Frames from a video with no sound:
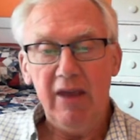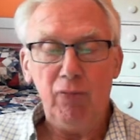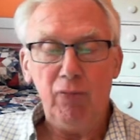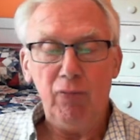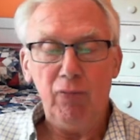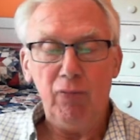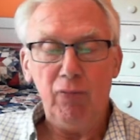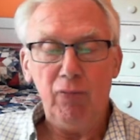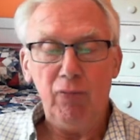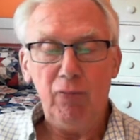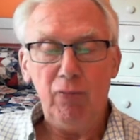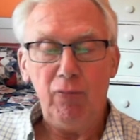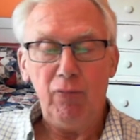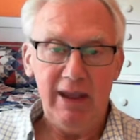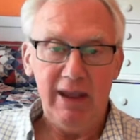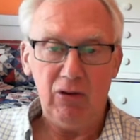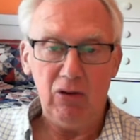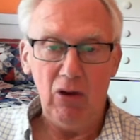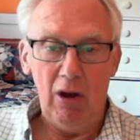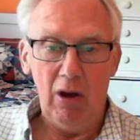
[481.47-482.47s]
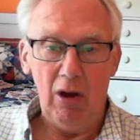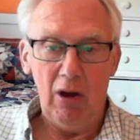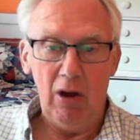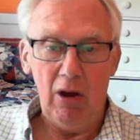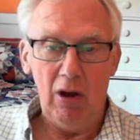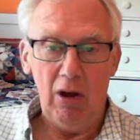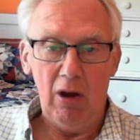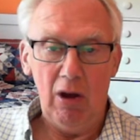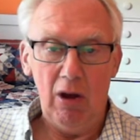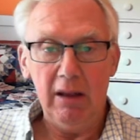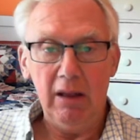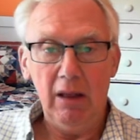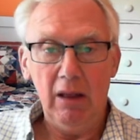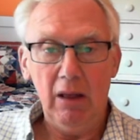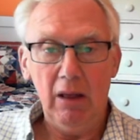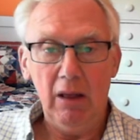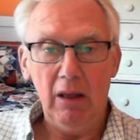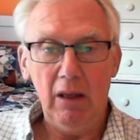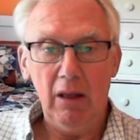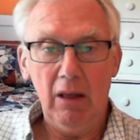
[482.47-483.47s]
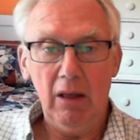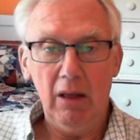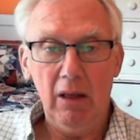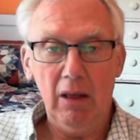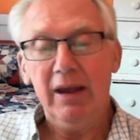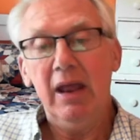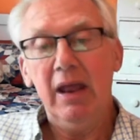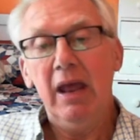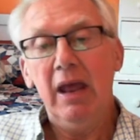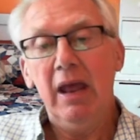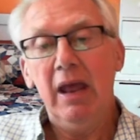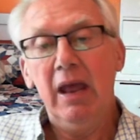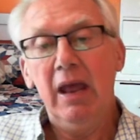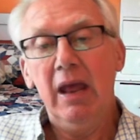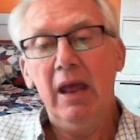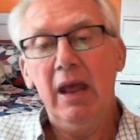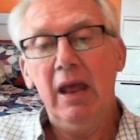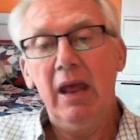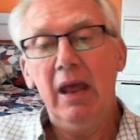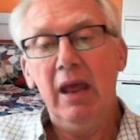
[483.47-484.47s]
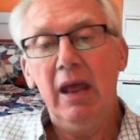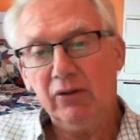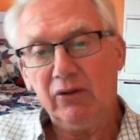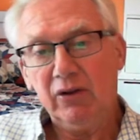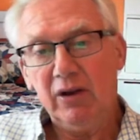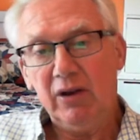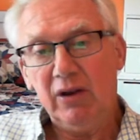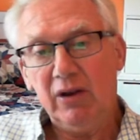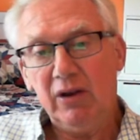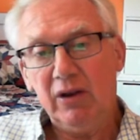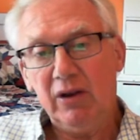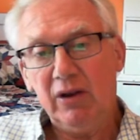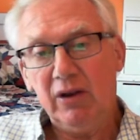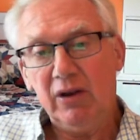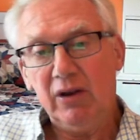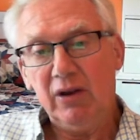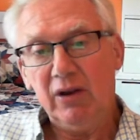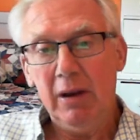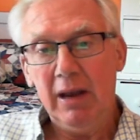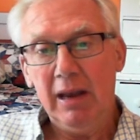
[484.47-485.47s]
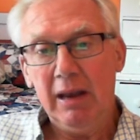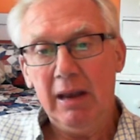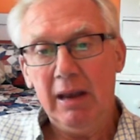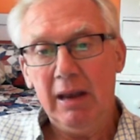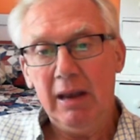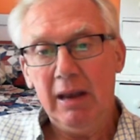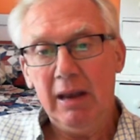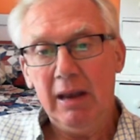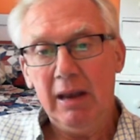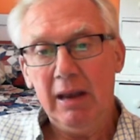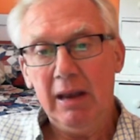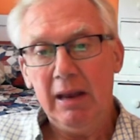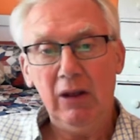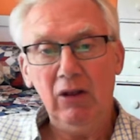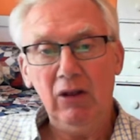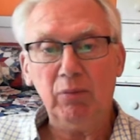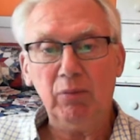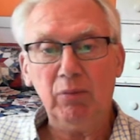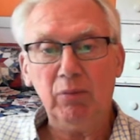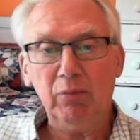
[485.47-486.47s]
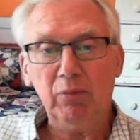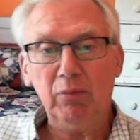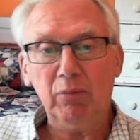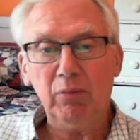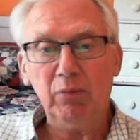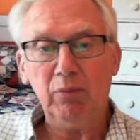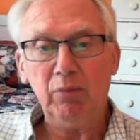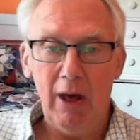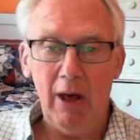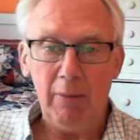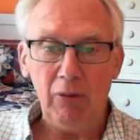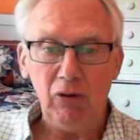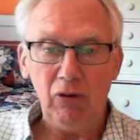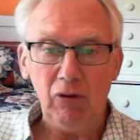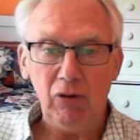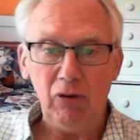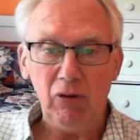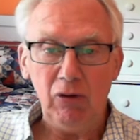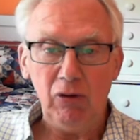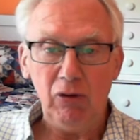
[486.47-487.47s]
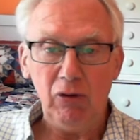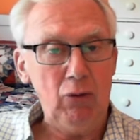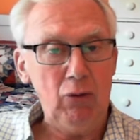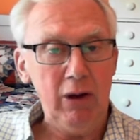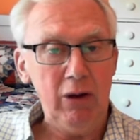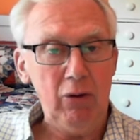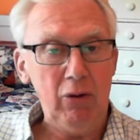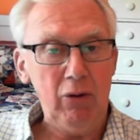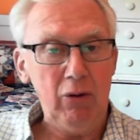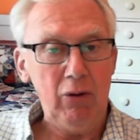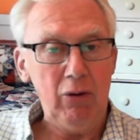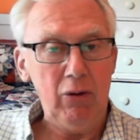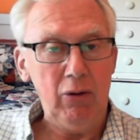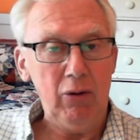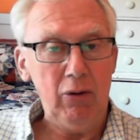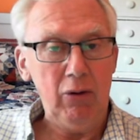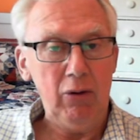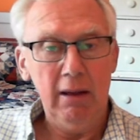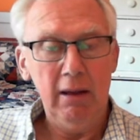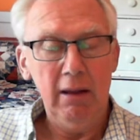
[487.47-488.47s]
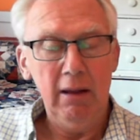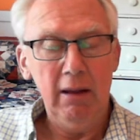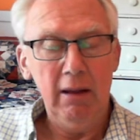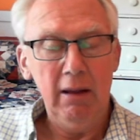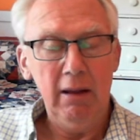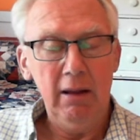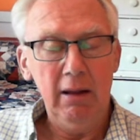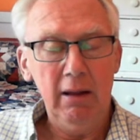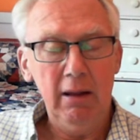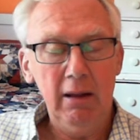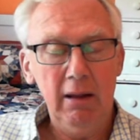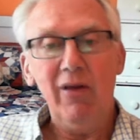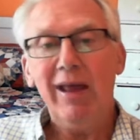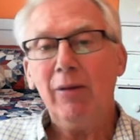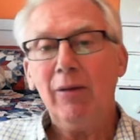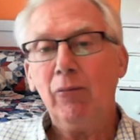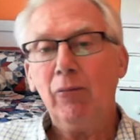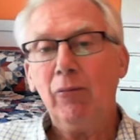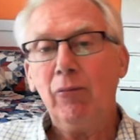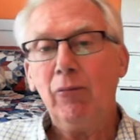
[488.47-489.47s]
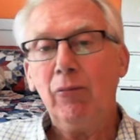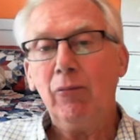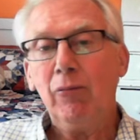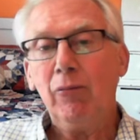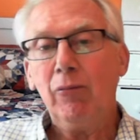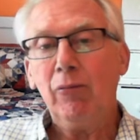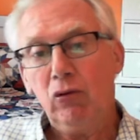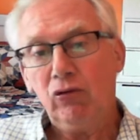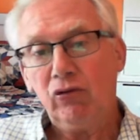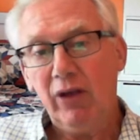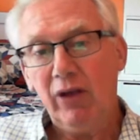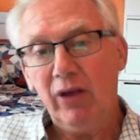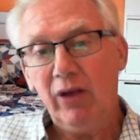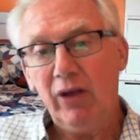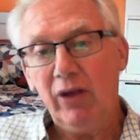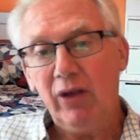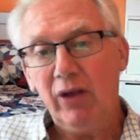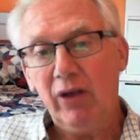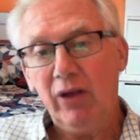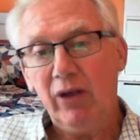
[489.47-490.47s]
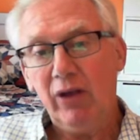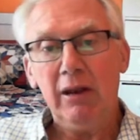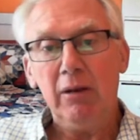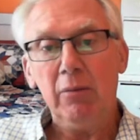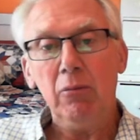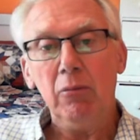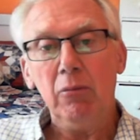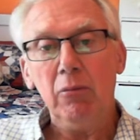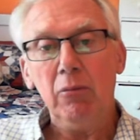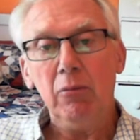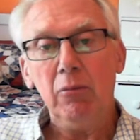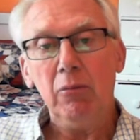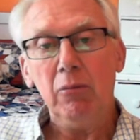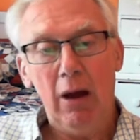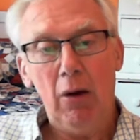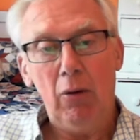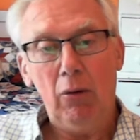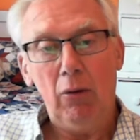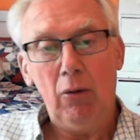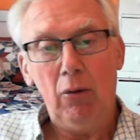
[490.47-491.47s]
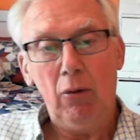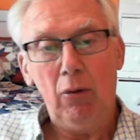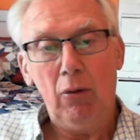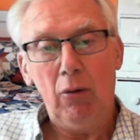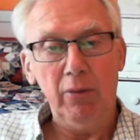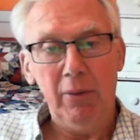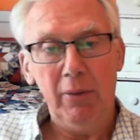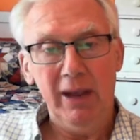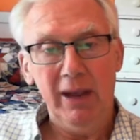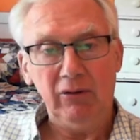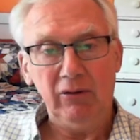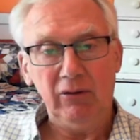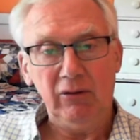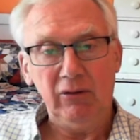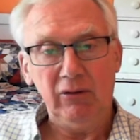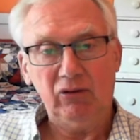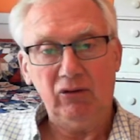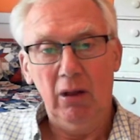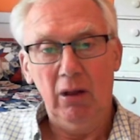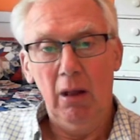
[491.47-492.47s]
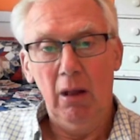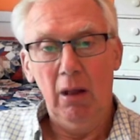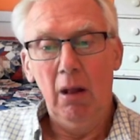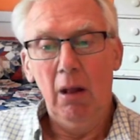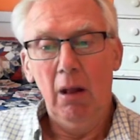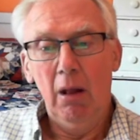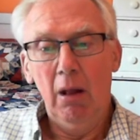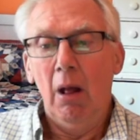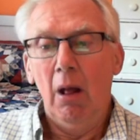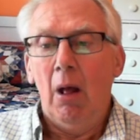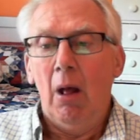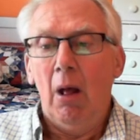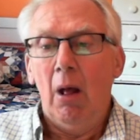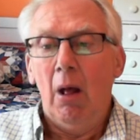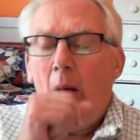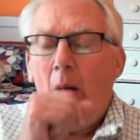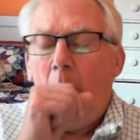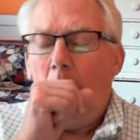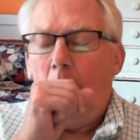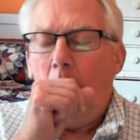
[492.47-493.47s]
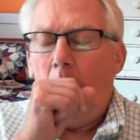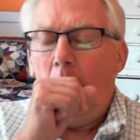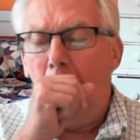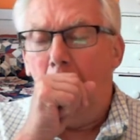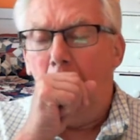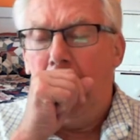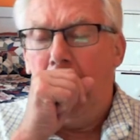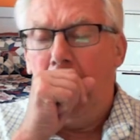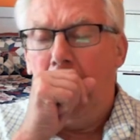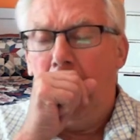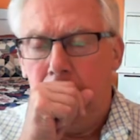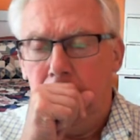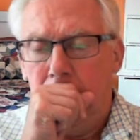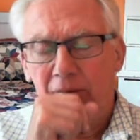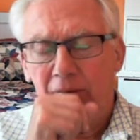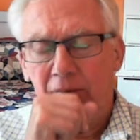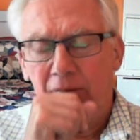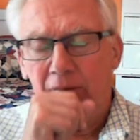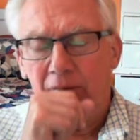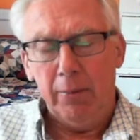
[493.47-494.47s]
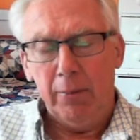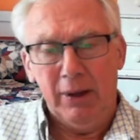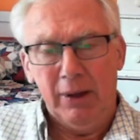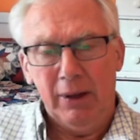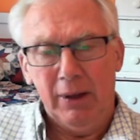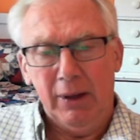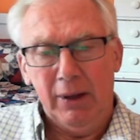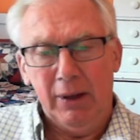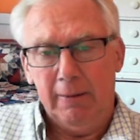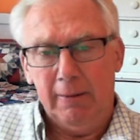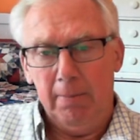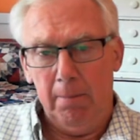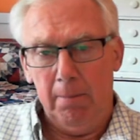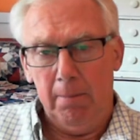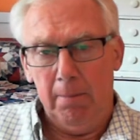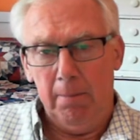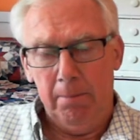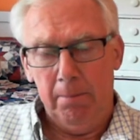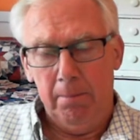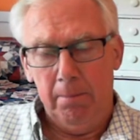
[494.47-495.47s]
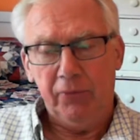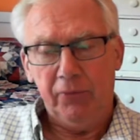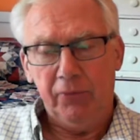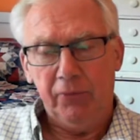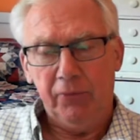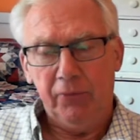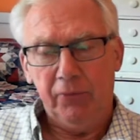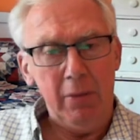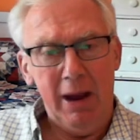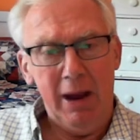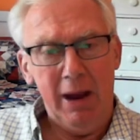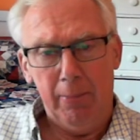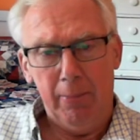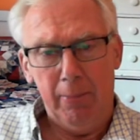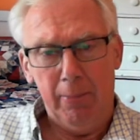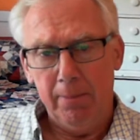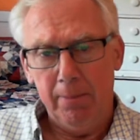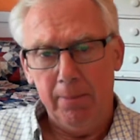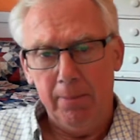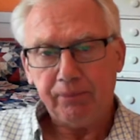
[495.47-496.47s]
we have a company that doesn't have very many employees but has a lot of machinery running, then we will use estimated machine hours for the base. Now, the big thing to remember,